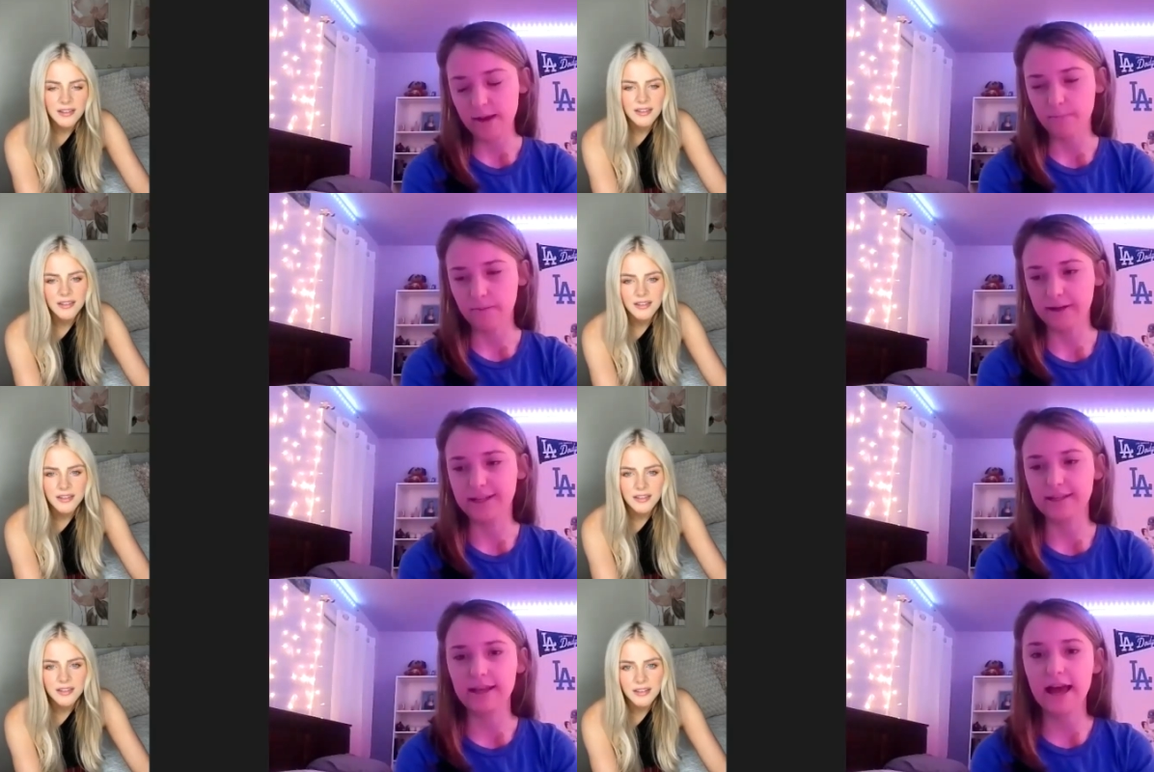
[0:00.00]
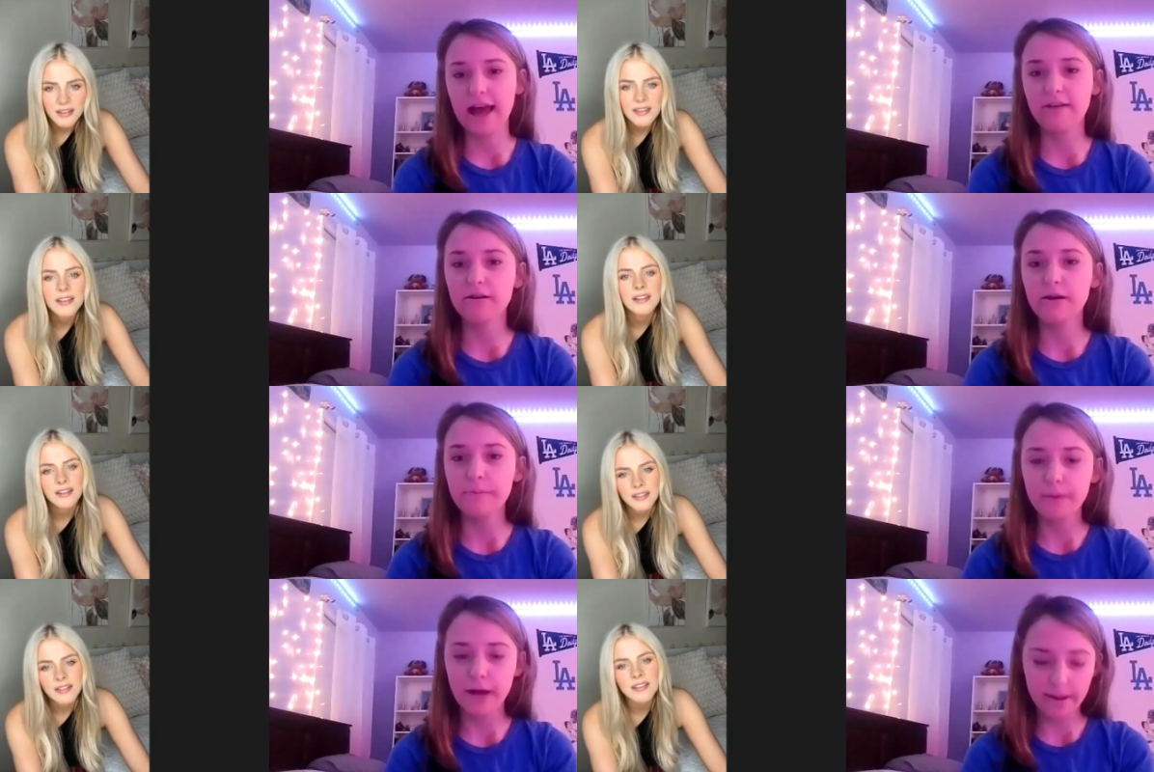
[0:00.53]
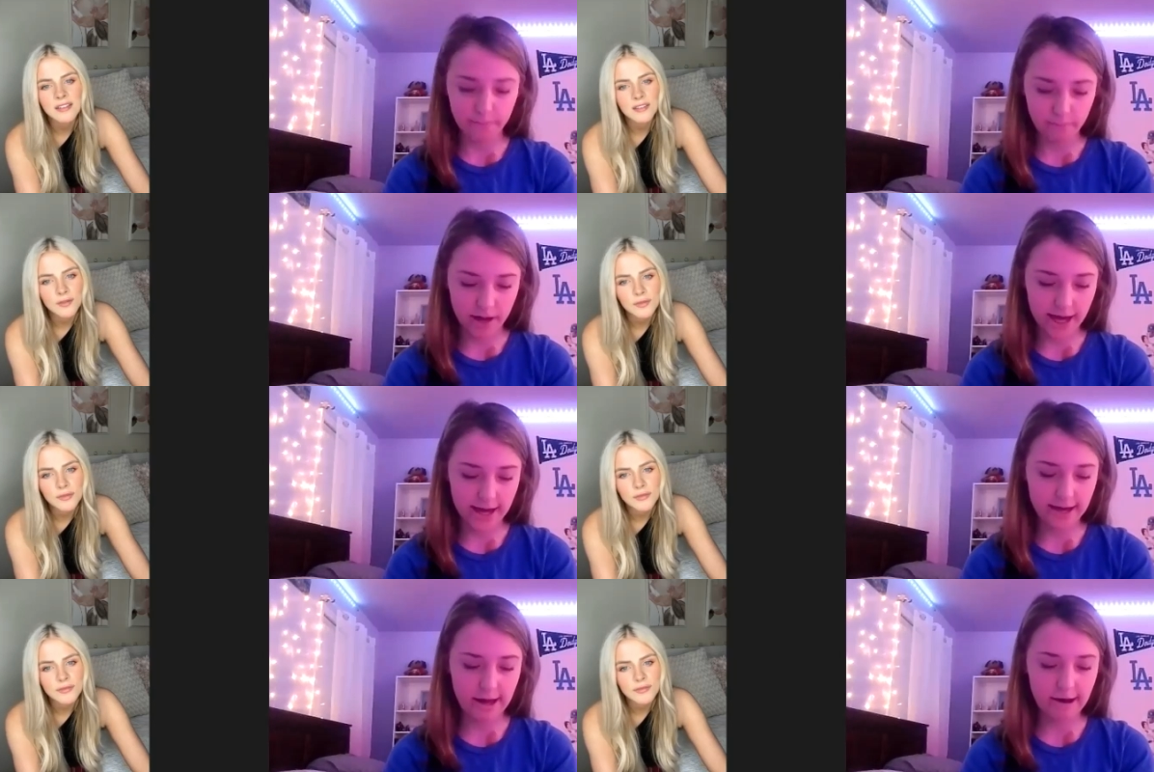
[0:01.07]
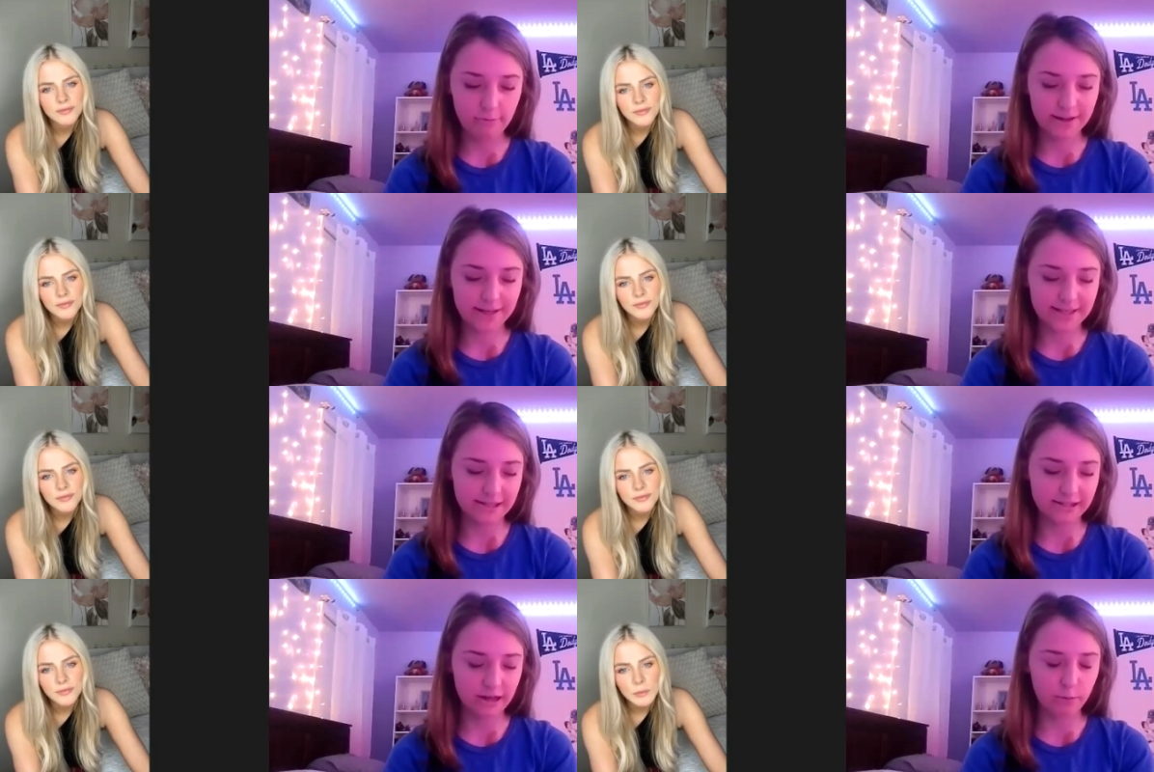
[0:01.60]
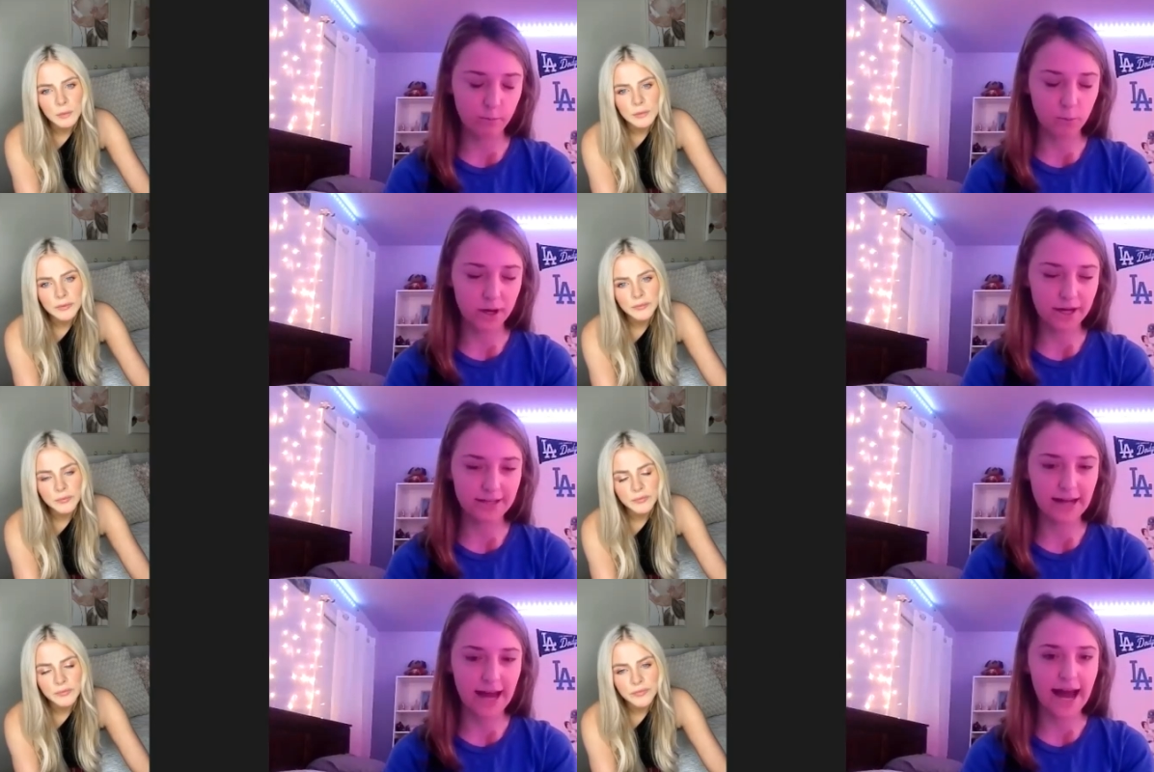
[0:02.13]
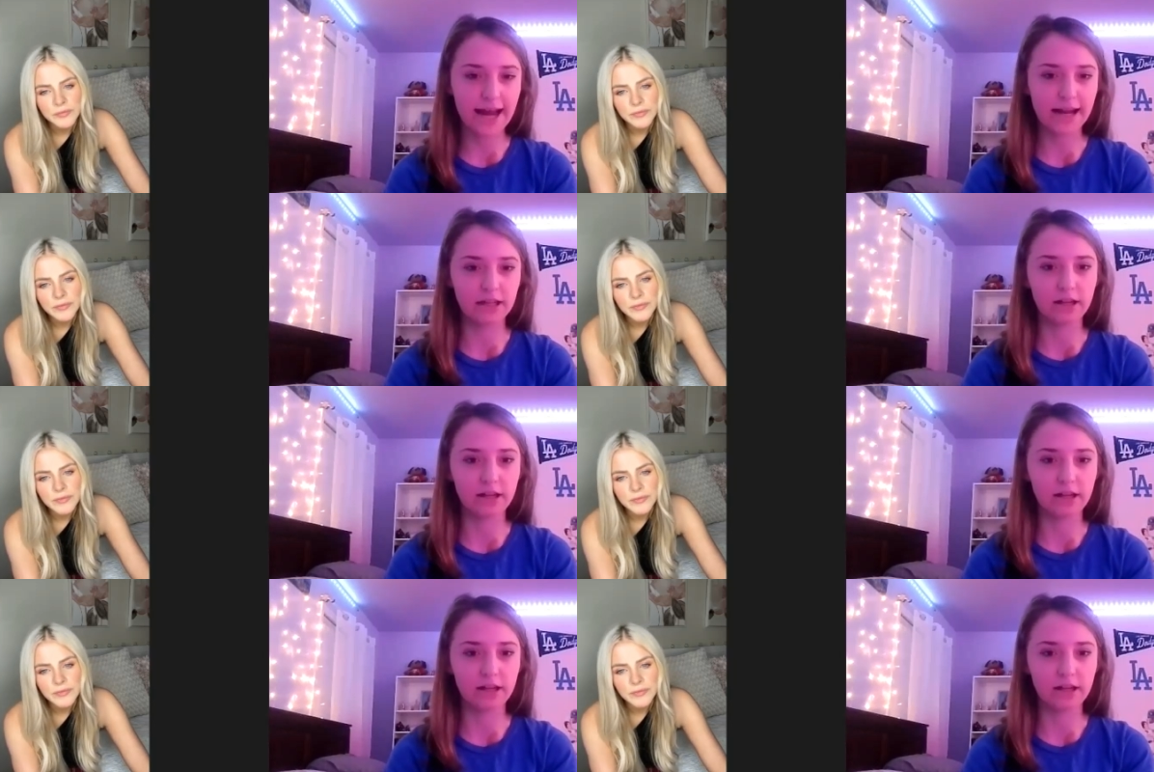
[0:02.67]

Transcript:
Speaker 1: like Ellen Pompeo is someone that I